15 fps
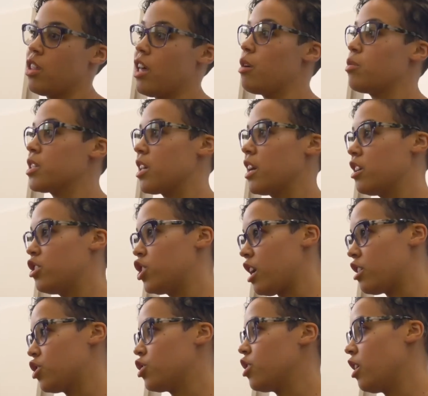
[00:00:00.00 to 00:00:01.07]
that was like a
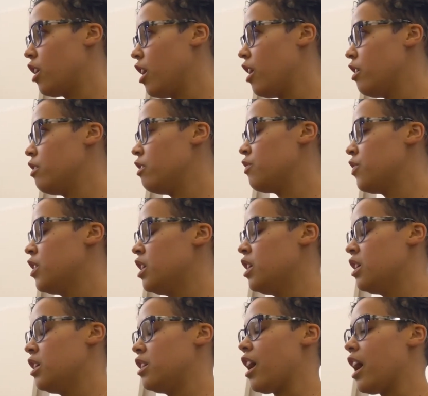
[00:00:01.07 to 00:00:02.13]
gesture of
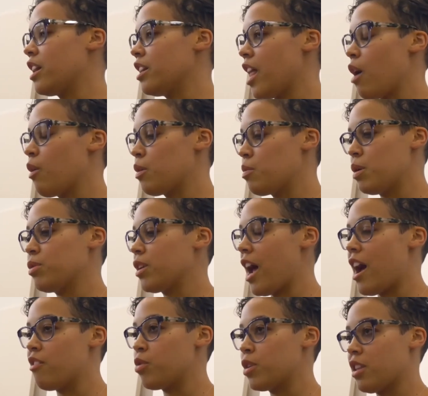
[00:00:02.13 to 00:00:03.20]
not allowing people to
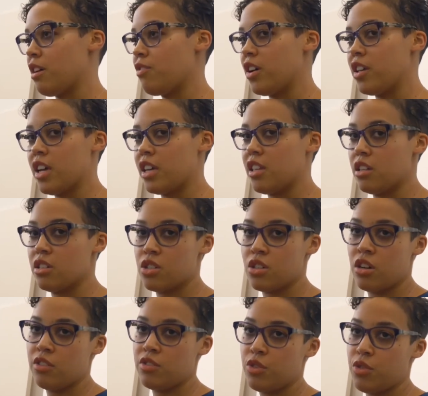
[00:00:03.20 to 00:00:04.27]
have what they felt like they
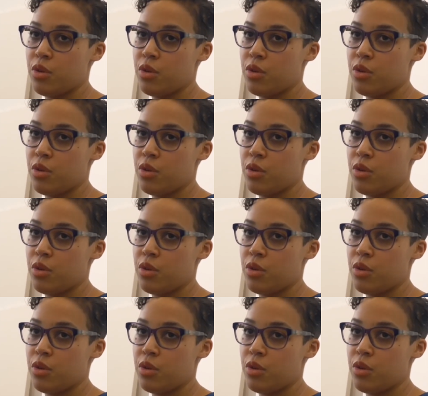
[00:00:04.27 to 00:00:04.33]
deserved